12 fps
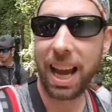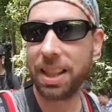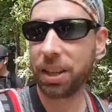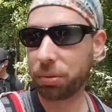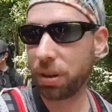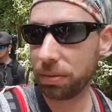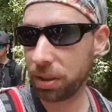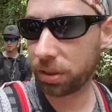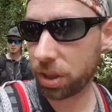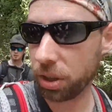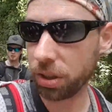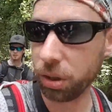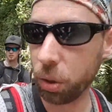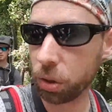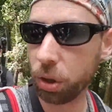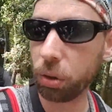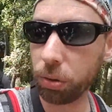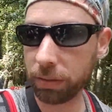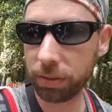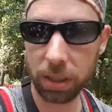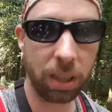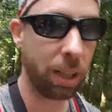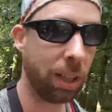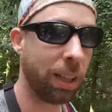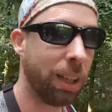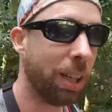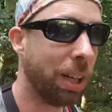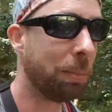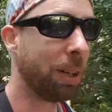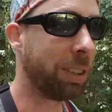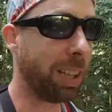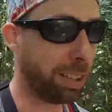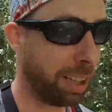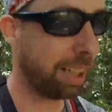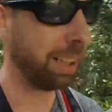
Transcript: this river is called the Laurel River. Buenos dias.